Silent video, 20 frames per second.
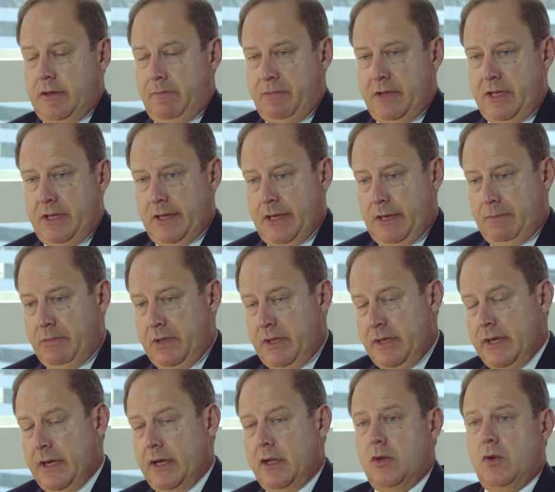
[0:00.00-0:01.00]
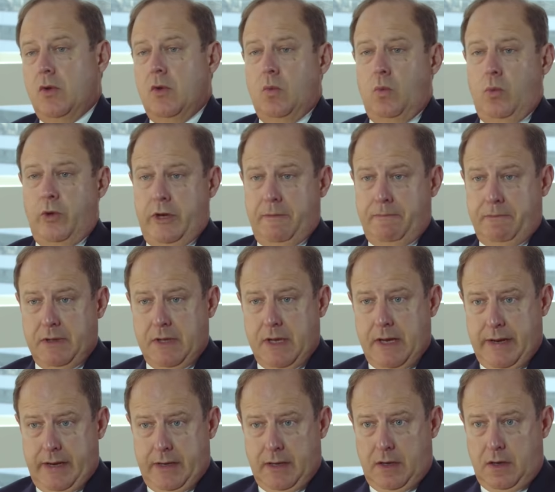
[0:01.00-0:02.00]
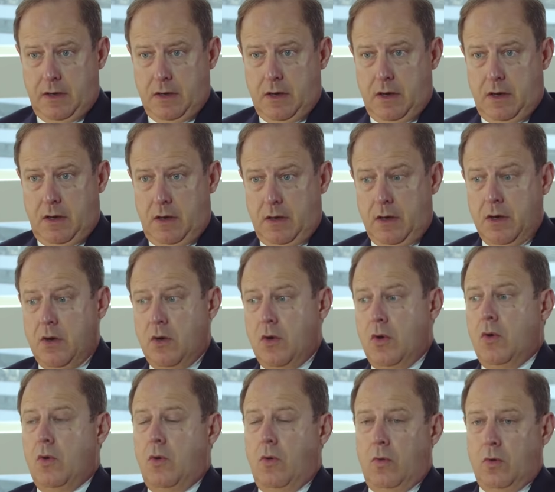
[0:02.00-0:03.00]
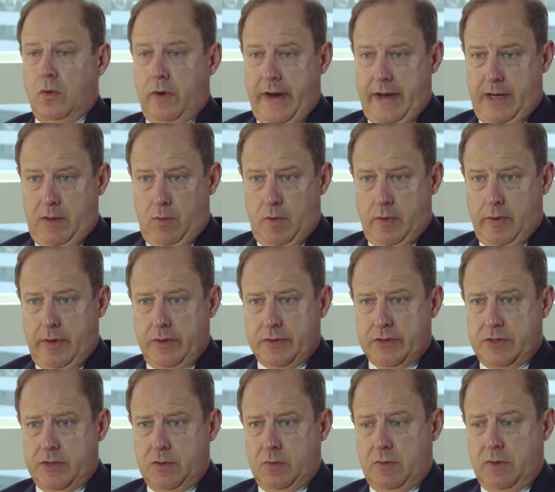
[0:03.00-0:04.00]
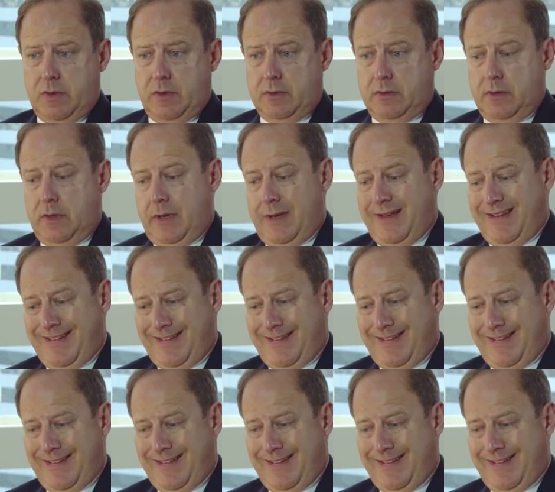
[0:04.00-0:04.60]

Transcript: The PIPL would apply in Hong Kong or anywhere else in the world